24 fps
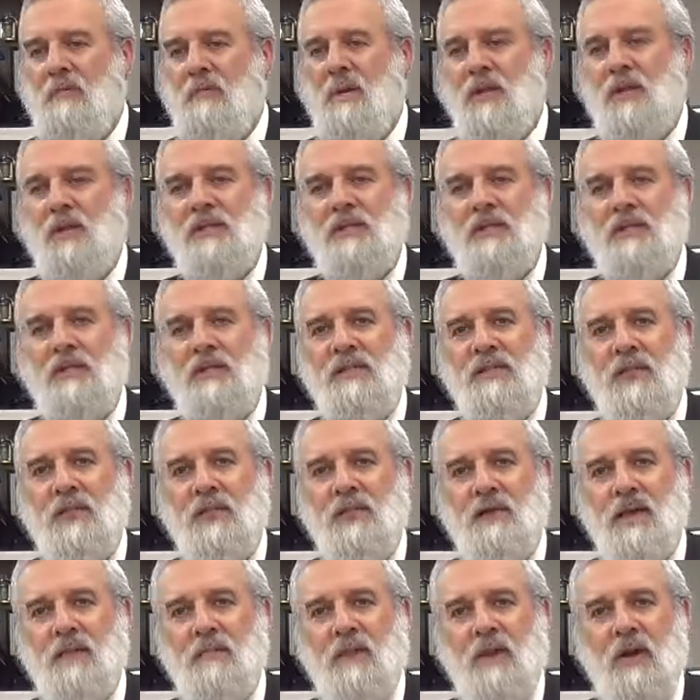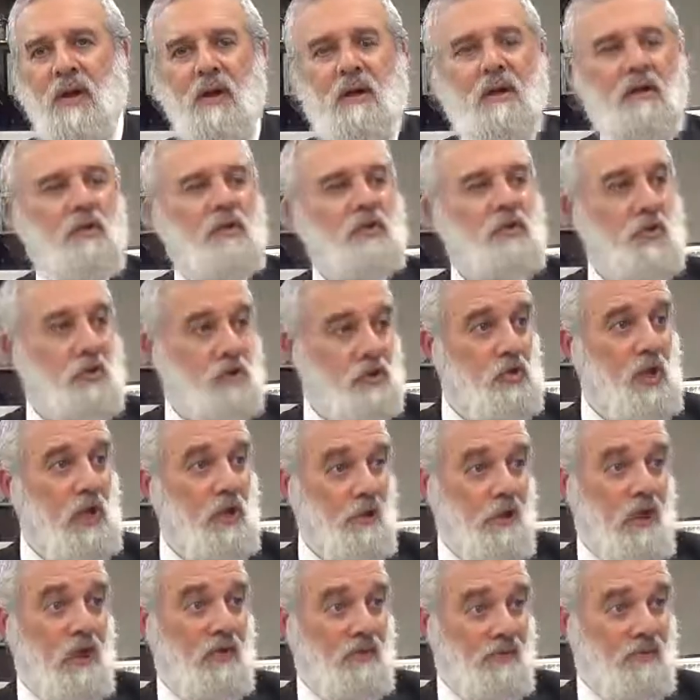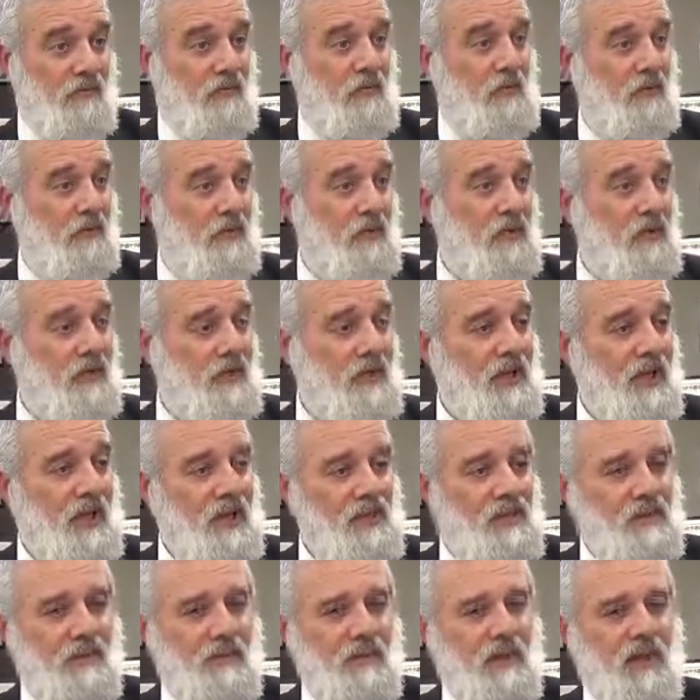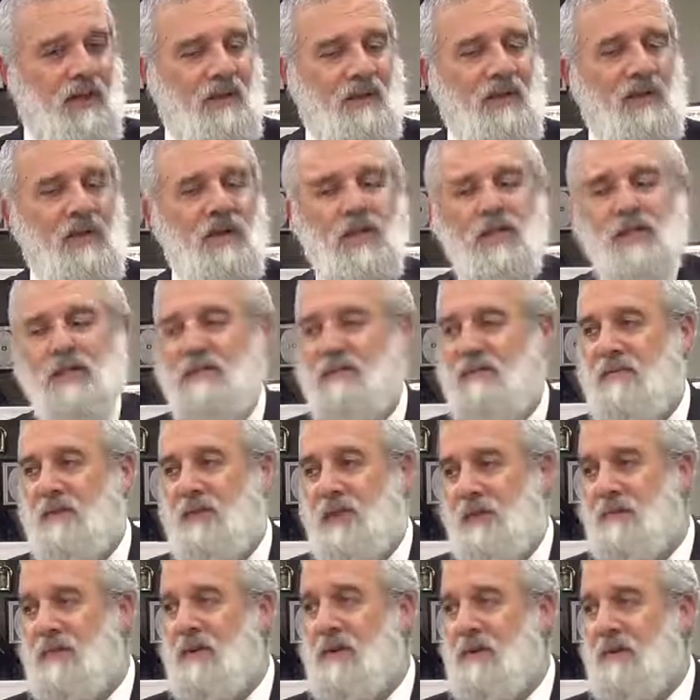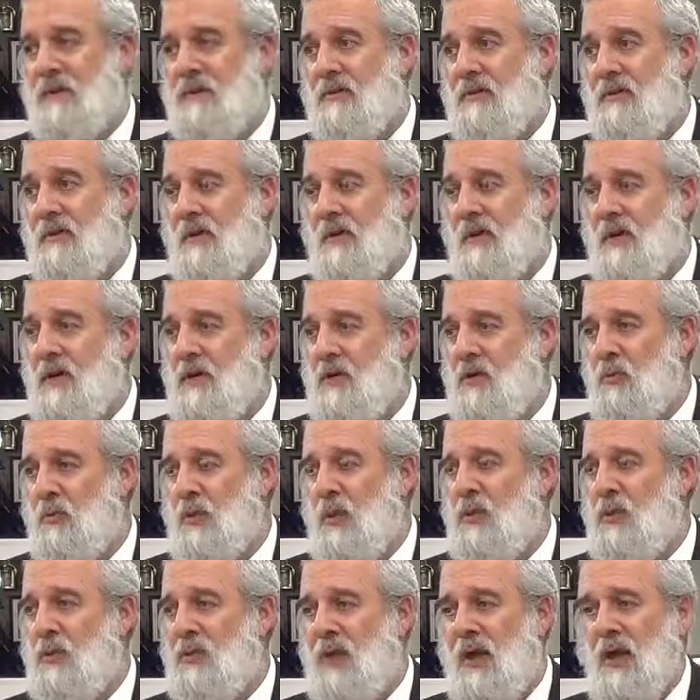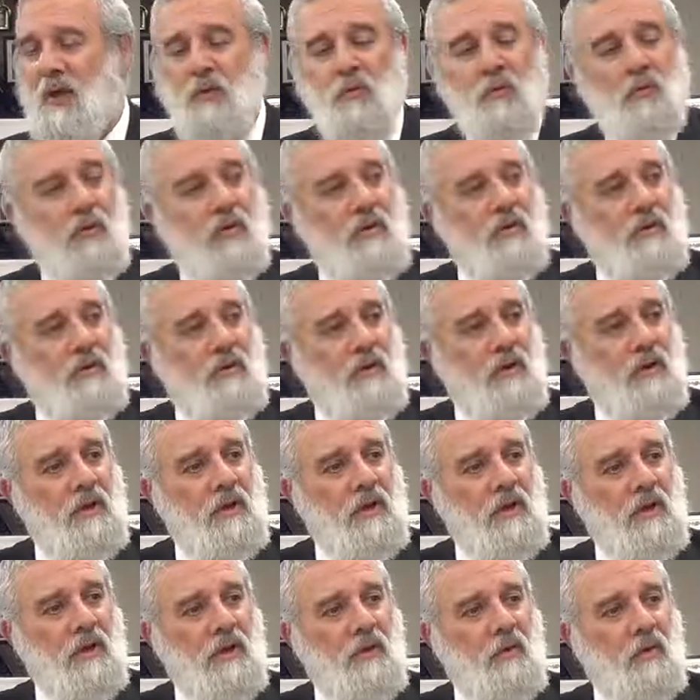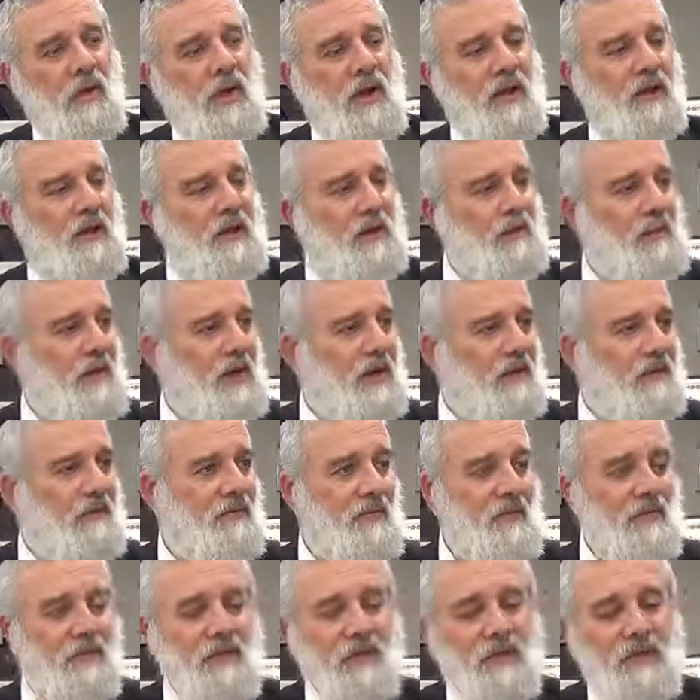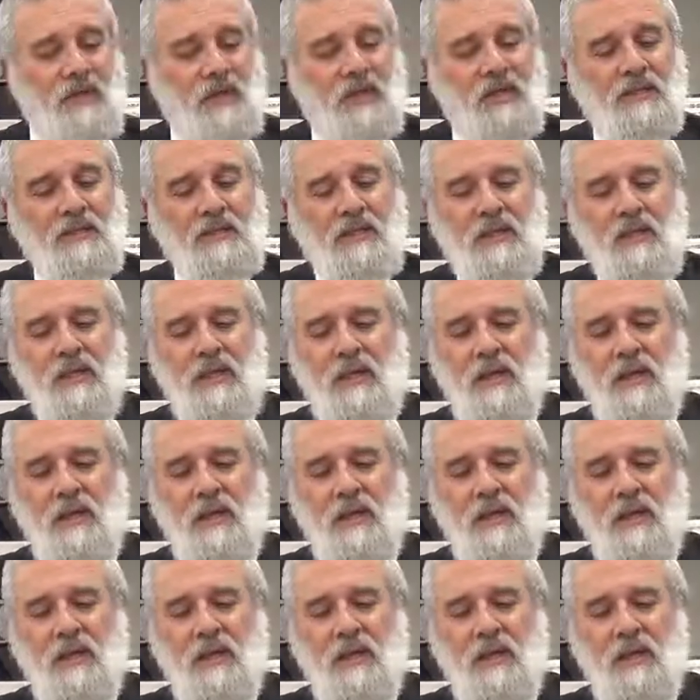Parnassah is not coming. How long should I wait? Full 30 days? I mean, it's difficult to be without work, without any money for 30 days.